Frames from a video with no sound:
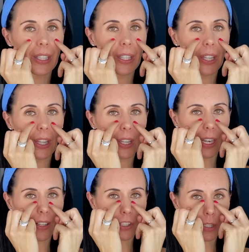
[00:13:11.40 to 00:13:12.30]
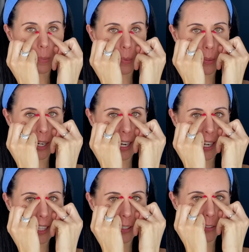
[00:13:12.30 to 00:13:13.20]
Good, and just
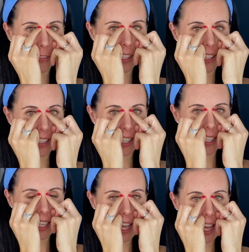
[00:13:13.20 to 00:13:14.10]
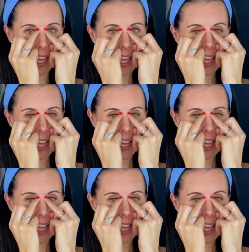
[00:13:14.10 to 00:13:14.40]
bring your finger here.